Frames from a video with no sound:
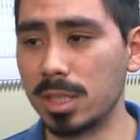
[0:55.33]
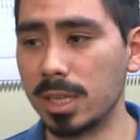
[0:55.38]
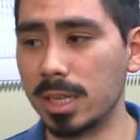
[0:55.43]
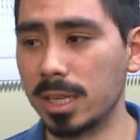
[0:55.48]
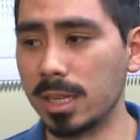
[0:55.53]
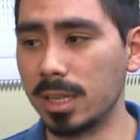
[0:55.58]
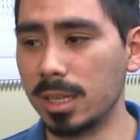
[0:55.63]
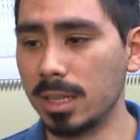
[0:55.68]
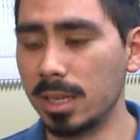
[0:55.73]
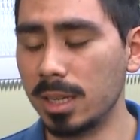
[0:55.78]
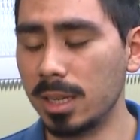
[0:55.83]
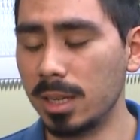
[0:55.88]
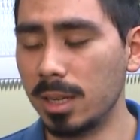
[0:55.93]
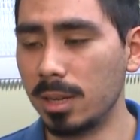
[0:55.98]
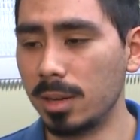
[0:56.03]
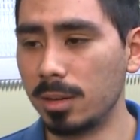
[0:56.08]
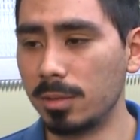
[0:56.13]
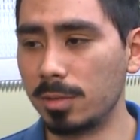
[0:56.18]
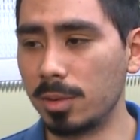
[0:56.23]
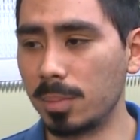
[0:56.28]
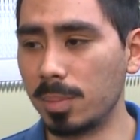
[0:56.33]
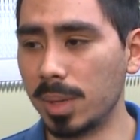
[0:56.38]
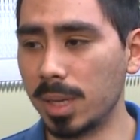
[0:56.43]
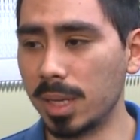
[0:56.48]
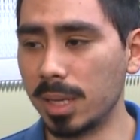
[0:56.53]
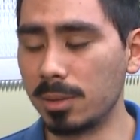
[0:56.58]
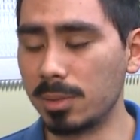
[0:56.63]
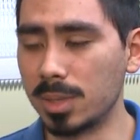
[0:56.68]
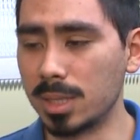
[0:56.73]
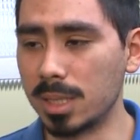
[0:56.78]
And for me, it
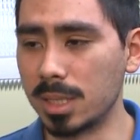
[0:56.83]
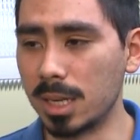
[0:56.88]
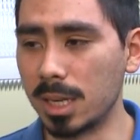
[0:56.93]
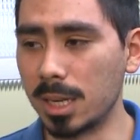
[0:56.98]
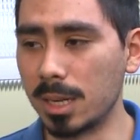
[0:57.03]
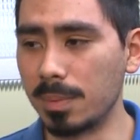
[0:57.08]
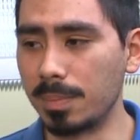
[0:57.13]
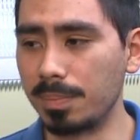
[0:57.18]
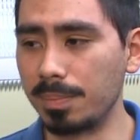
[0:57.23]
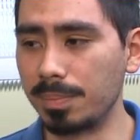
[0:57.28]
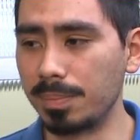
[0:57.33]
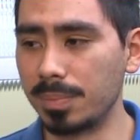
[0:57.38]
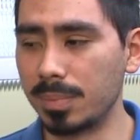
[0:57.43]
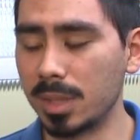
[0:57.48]
was um,